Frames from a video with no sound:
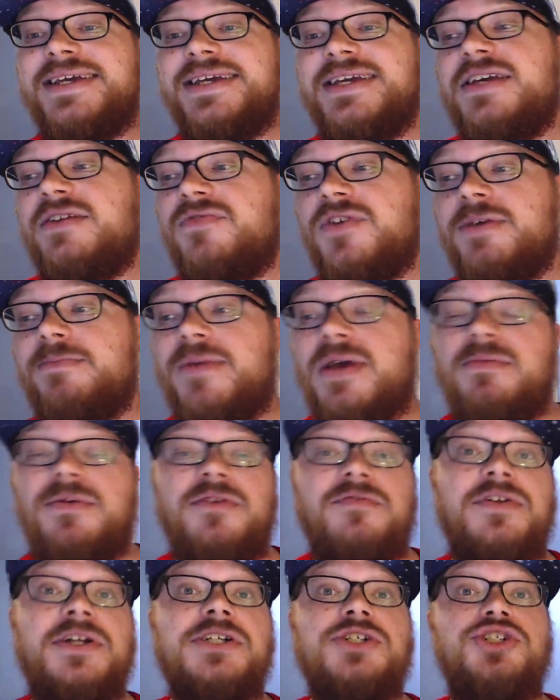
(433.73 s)
Eevee, maybe
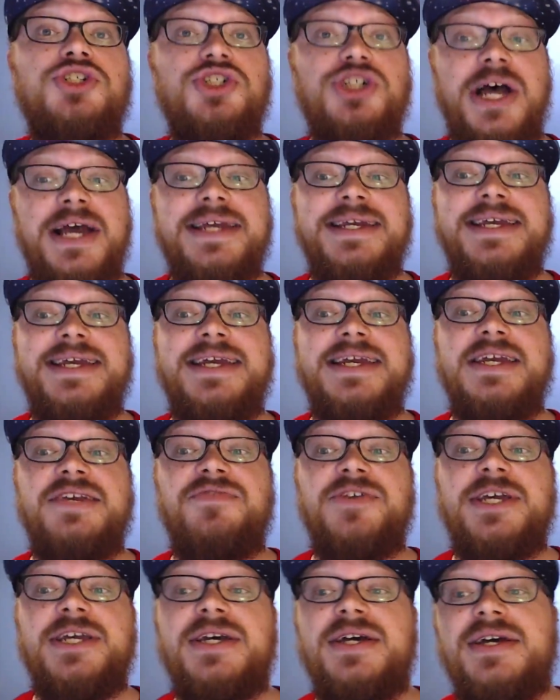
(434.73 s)
even a shiny
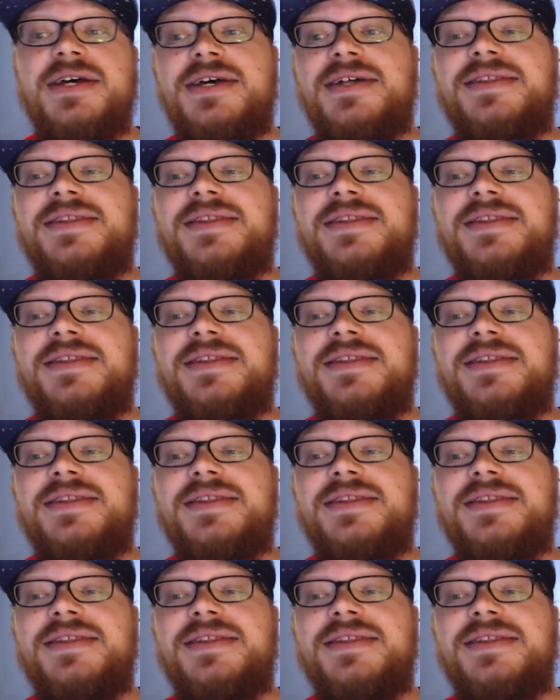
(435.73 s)
Eevee,